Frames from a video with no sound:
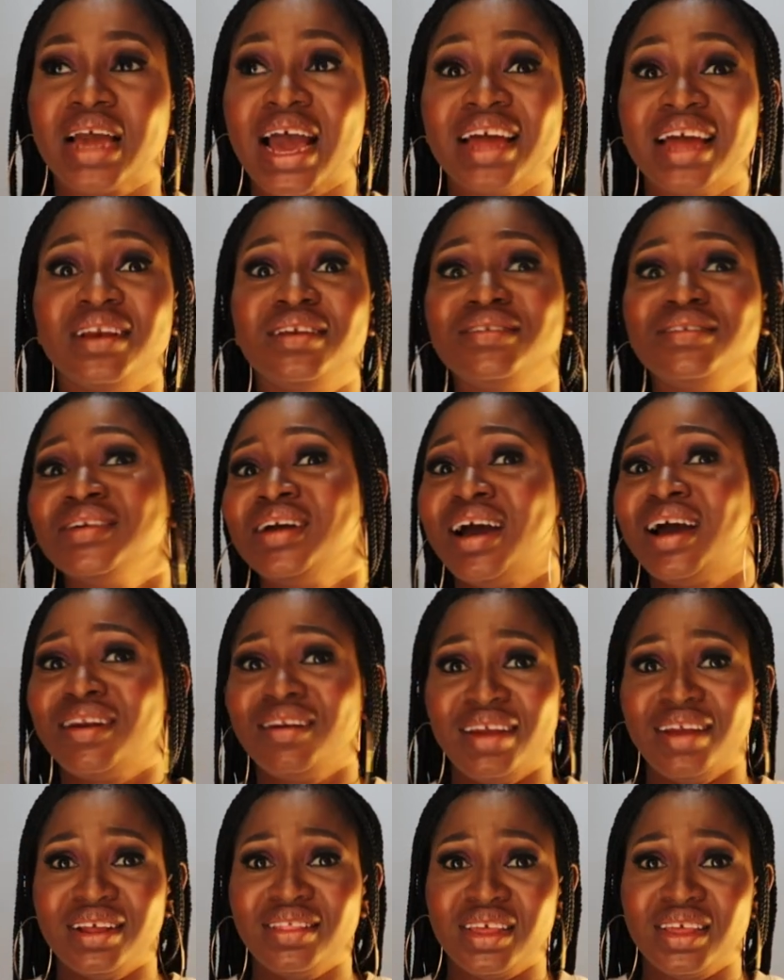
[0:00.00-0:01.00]
and
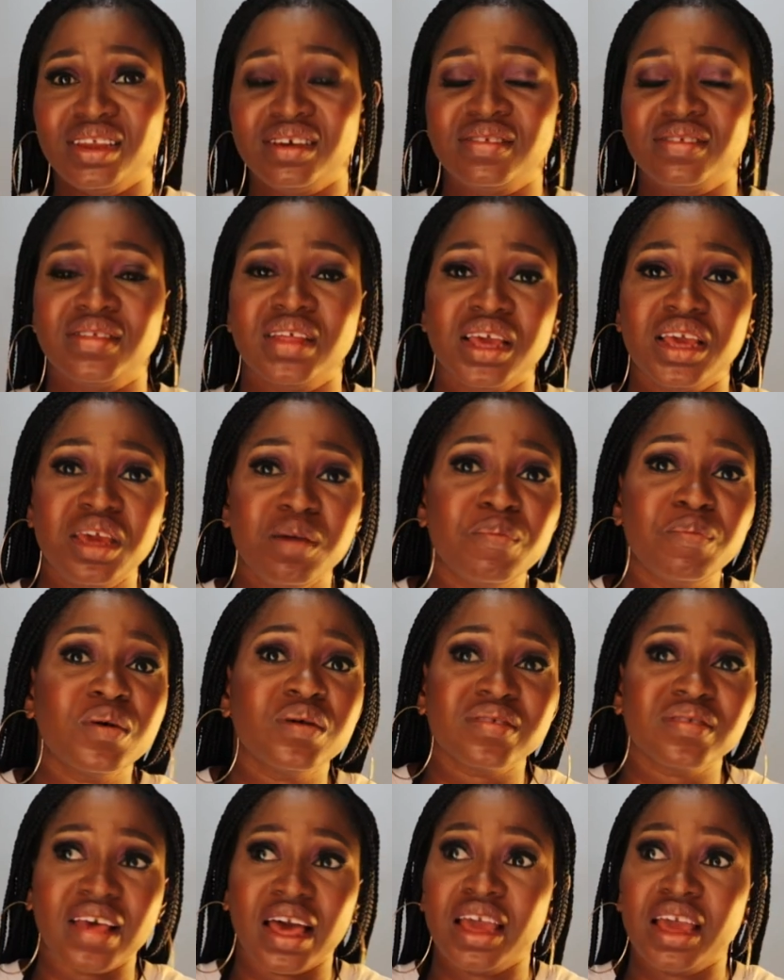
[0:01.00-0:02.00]
another thing is the
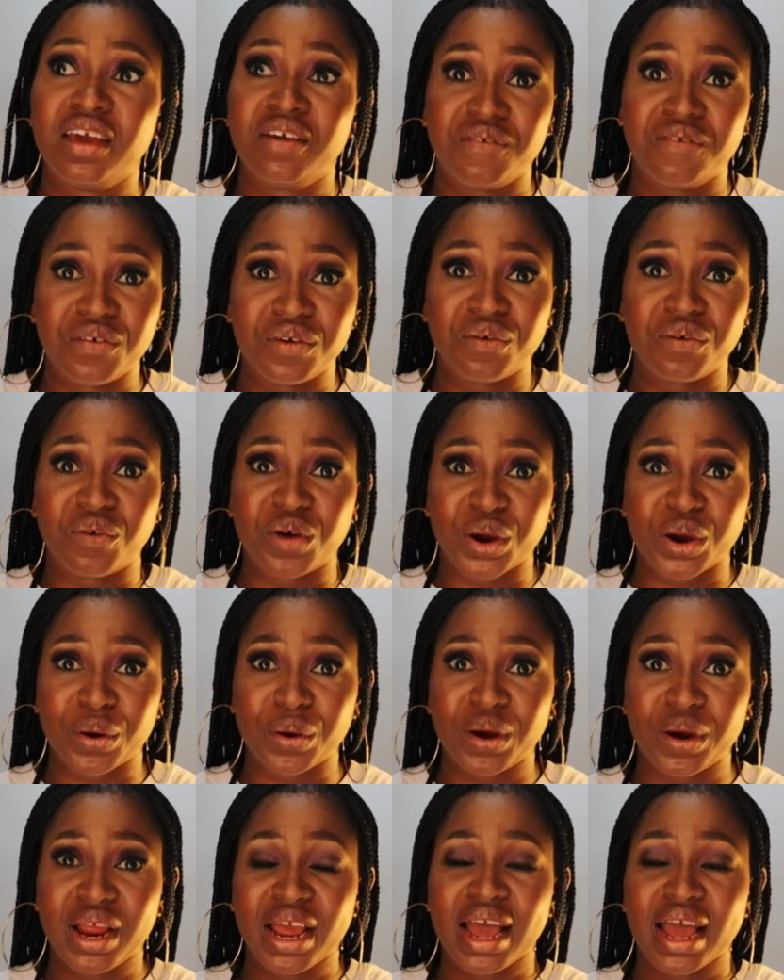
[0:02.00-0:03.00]
Igbos are
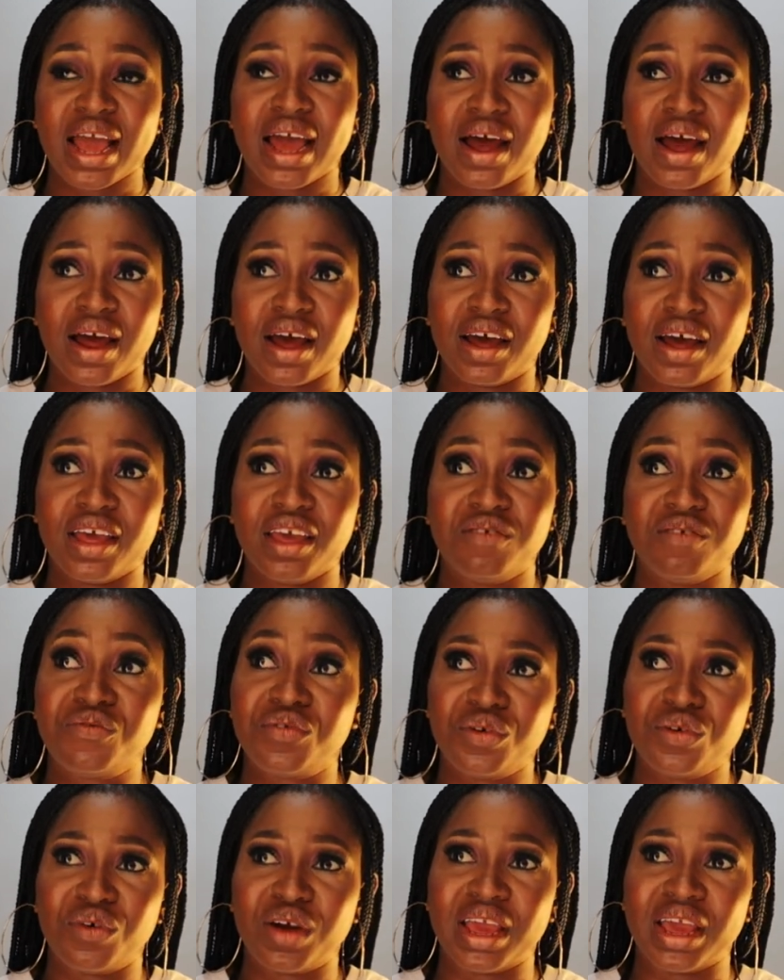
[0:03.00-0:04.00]
everywhere, uh,
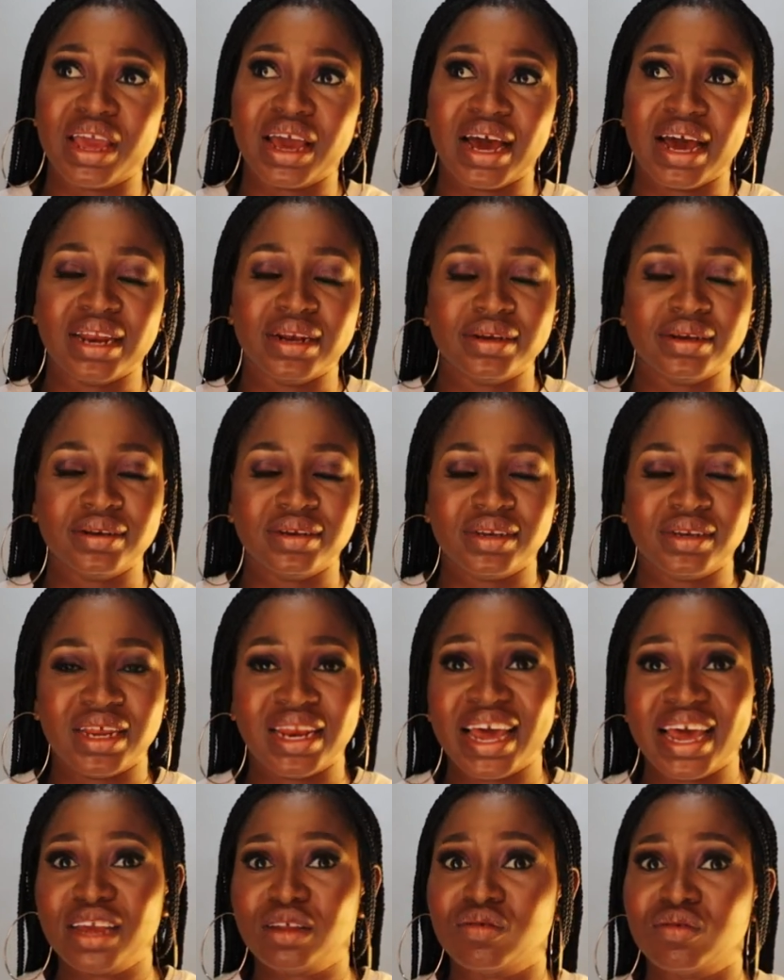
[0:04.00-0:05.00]
everywhere, and
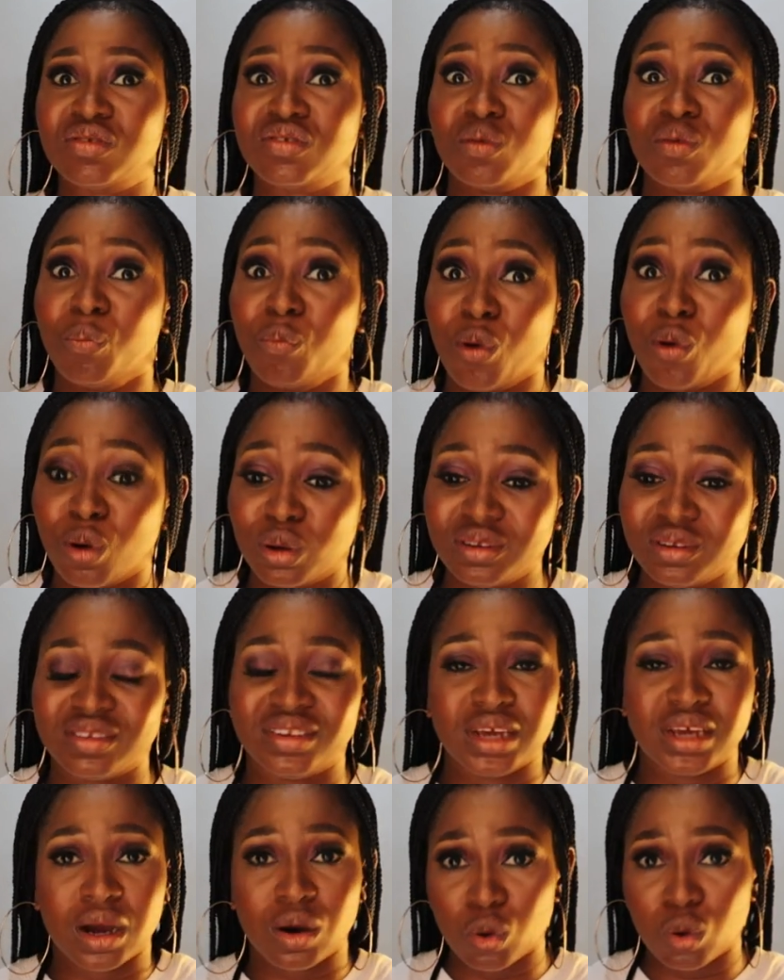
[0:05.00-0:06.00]
they like to
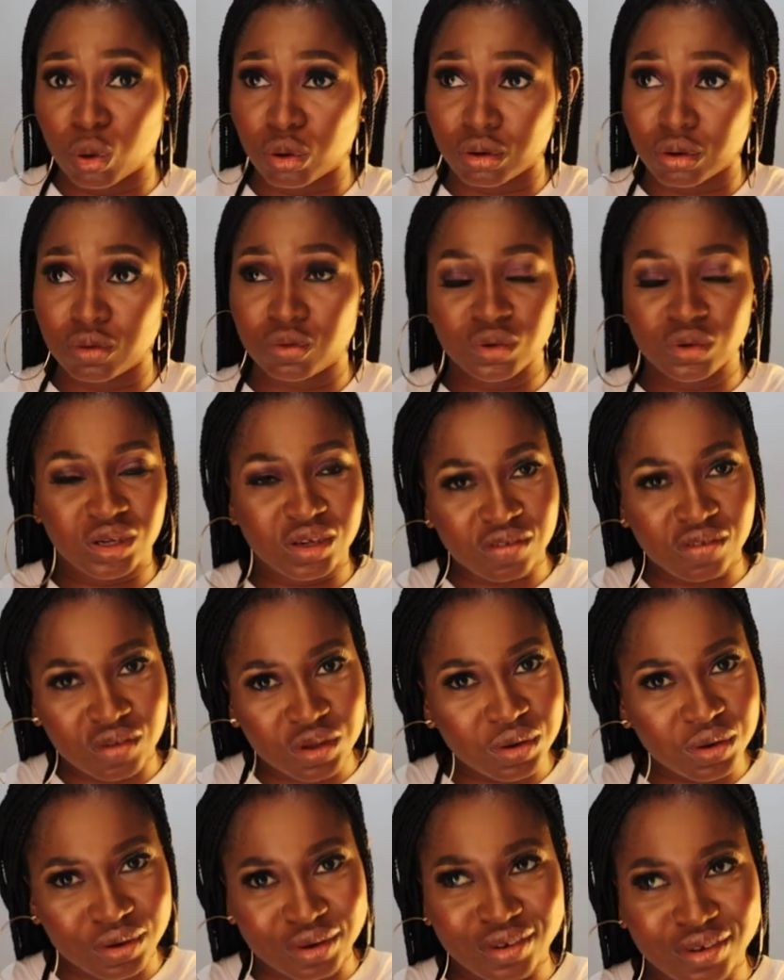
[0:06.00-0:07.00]
support their own, which is
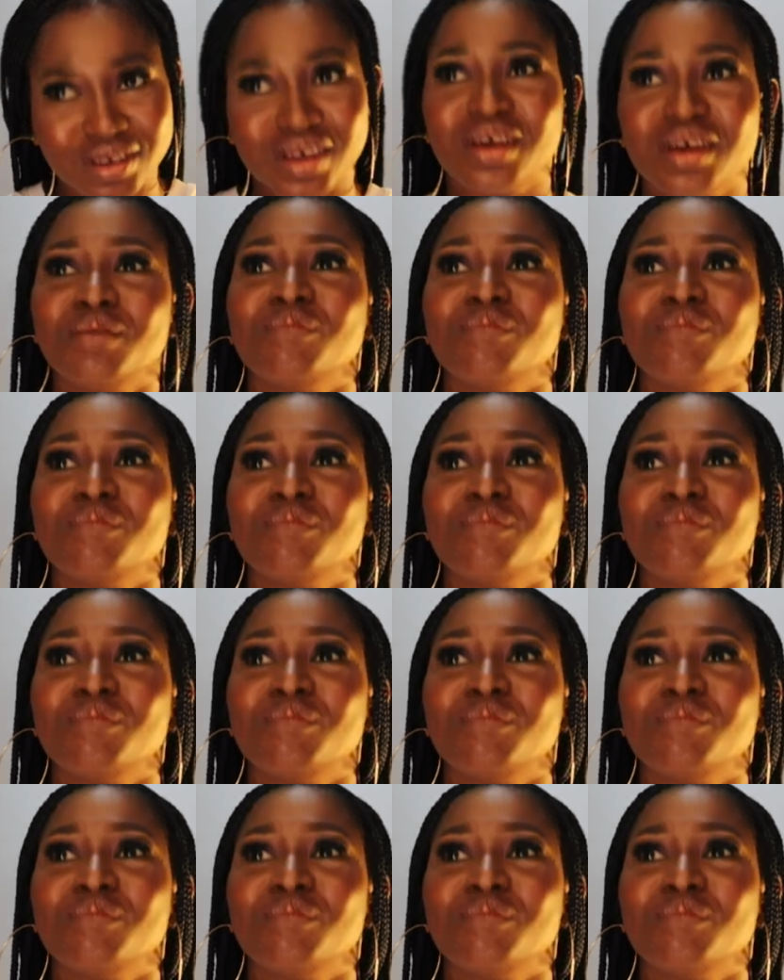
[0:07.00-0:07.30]
good.